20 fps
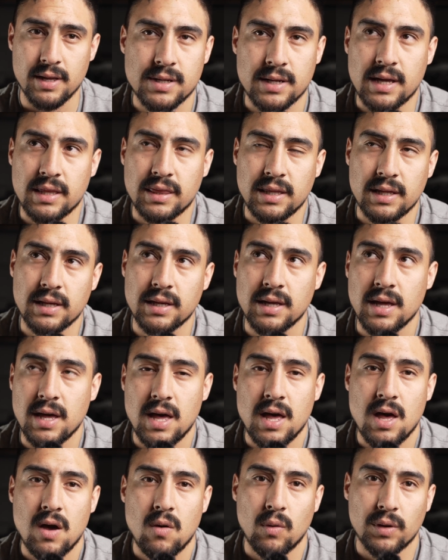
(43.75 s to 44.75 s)
And I think
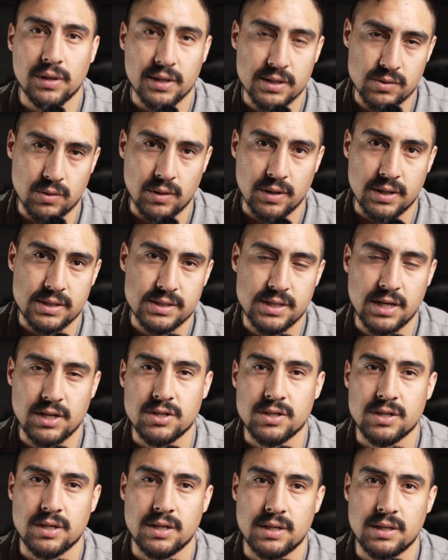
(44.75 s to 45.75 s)
what this
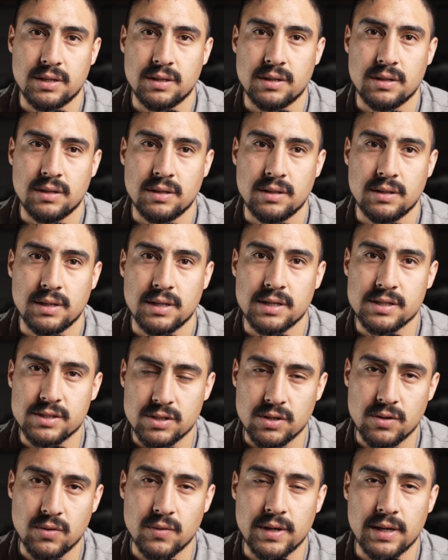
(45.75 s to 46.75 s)
organization is
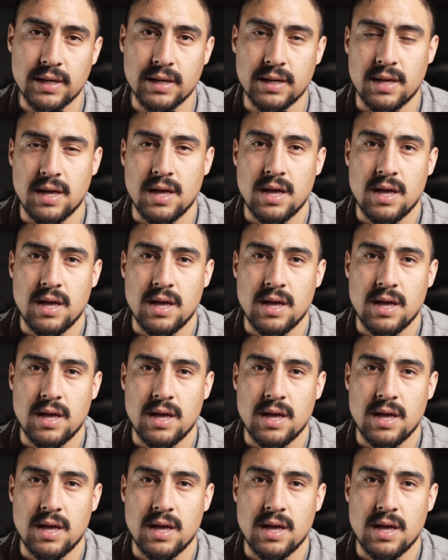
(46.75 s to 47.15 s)
doing